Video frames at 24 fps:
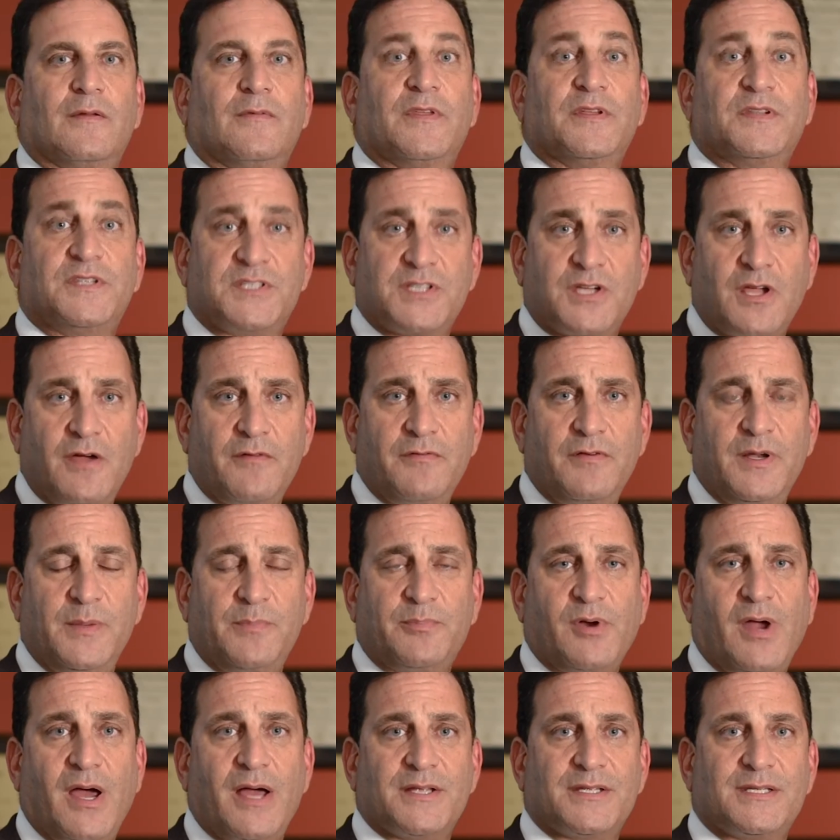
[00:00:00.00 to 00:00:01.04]
The discovery
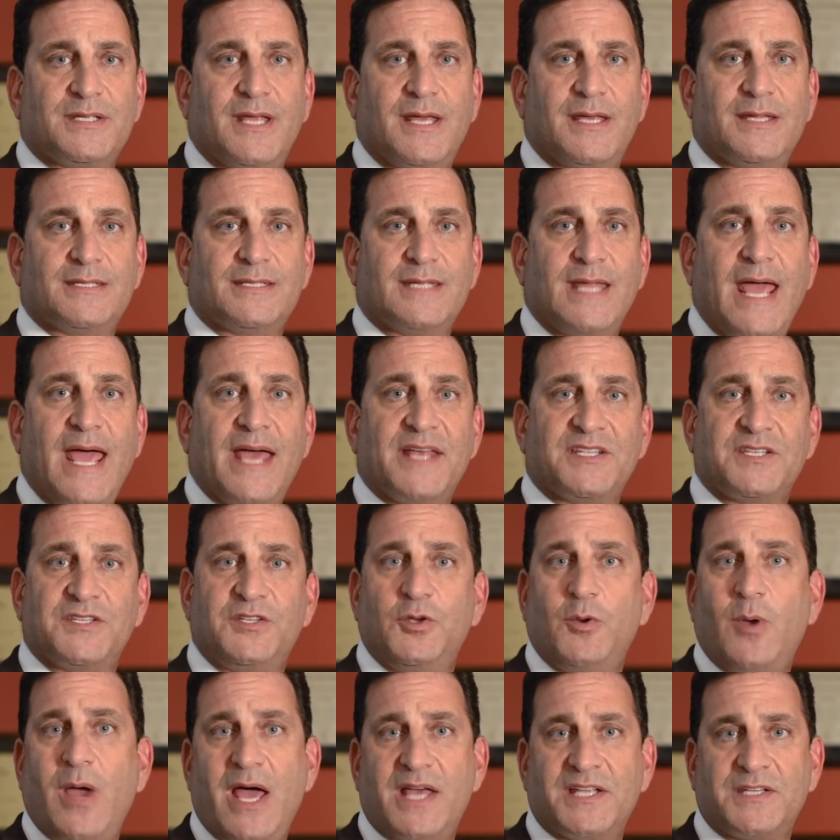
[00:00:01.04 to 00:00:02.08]
process has
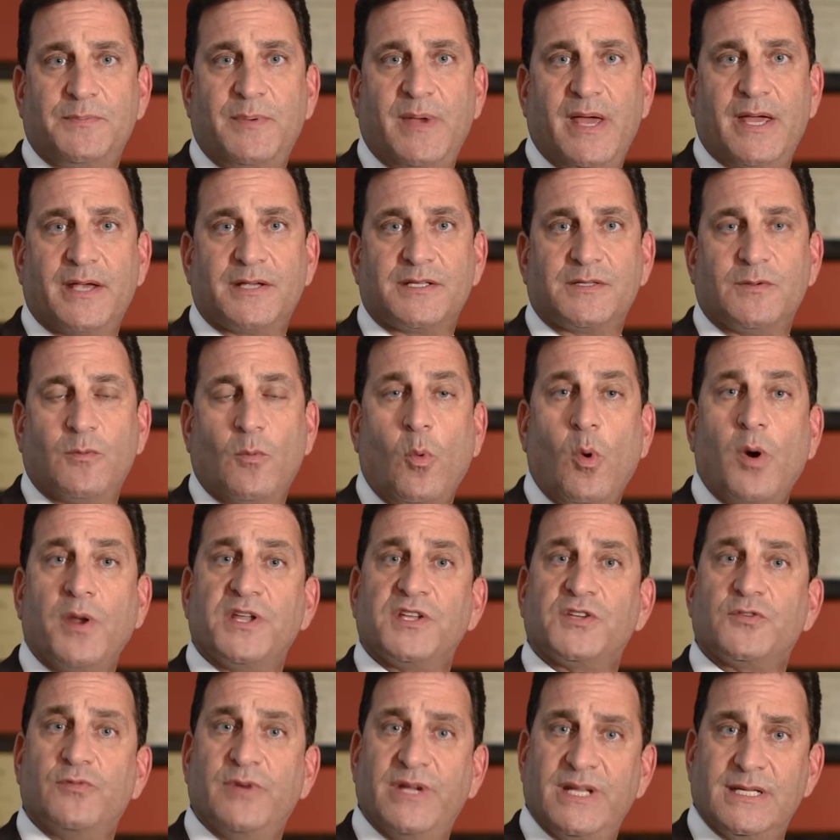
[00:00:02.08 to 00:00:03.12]
two aspects. One
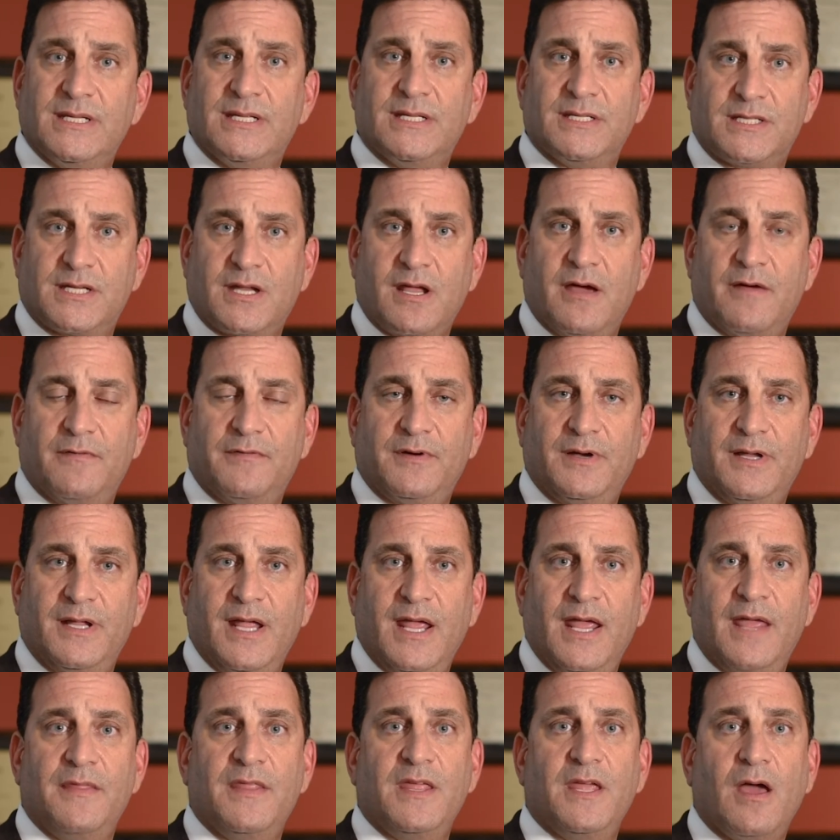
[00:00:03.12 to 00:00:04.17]
is written discovery
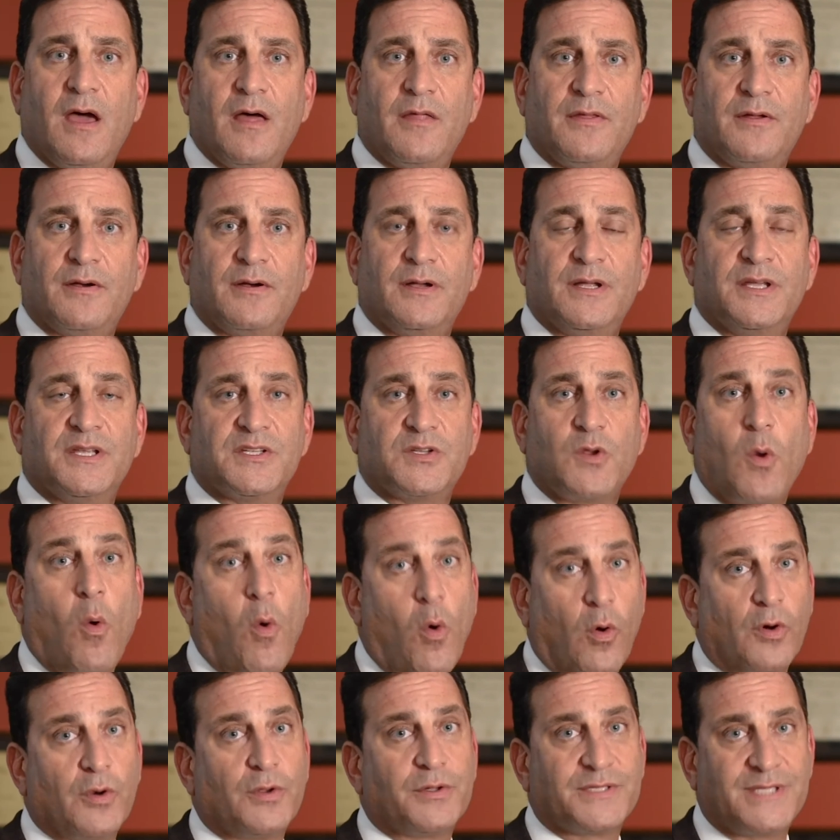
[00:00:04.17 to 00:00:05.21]
and the other is
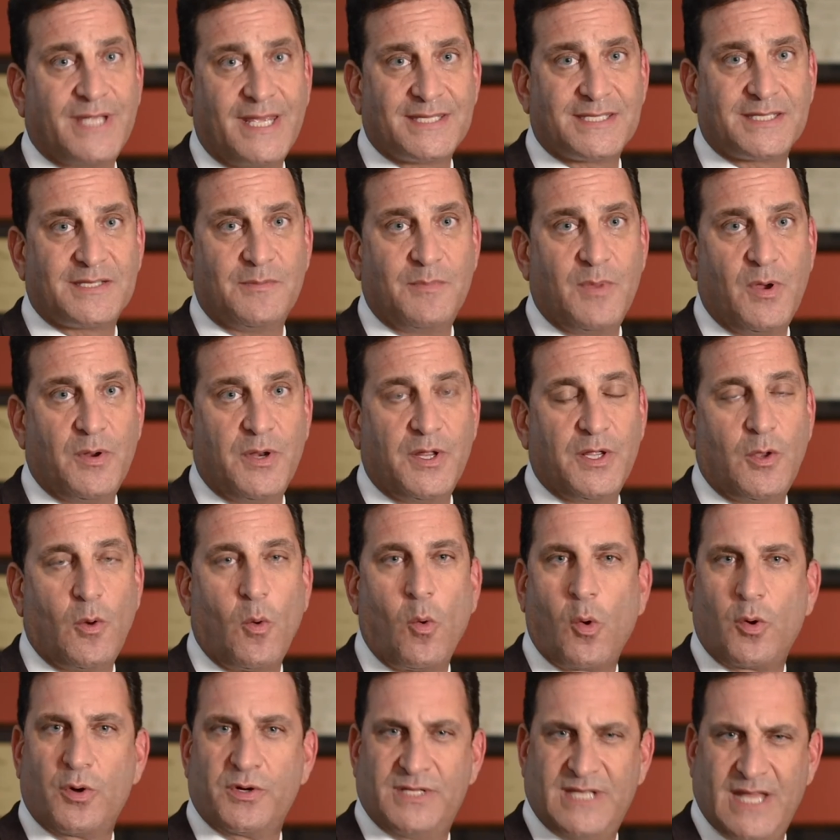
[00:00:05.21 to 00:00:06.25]
oral testimony
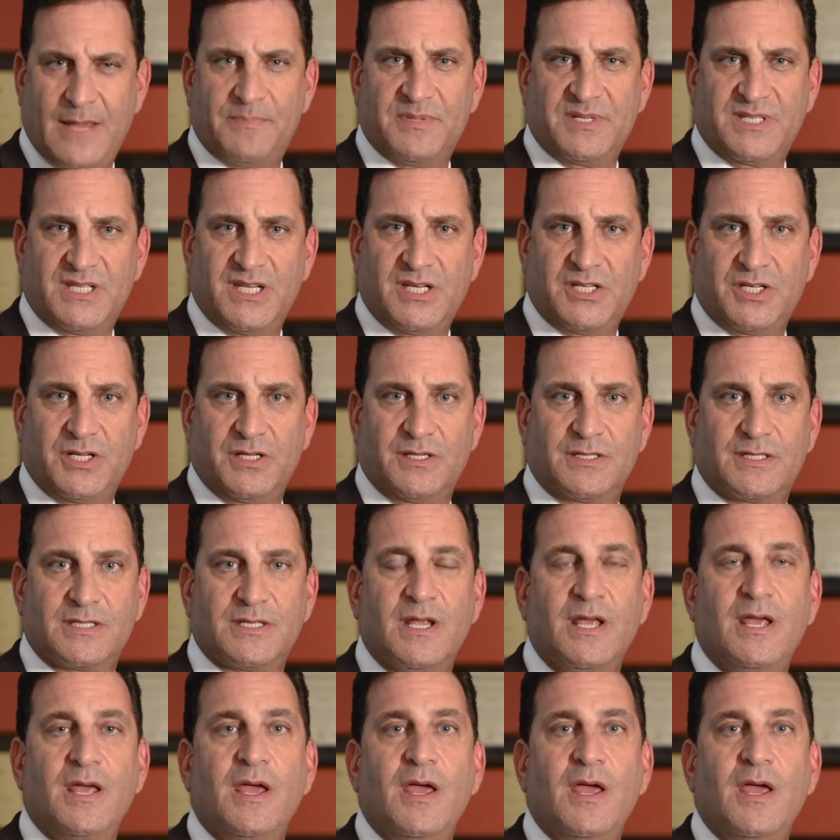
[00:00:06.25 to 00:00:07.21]
or depositions.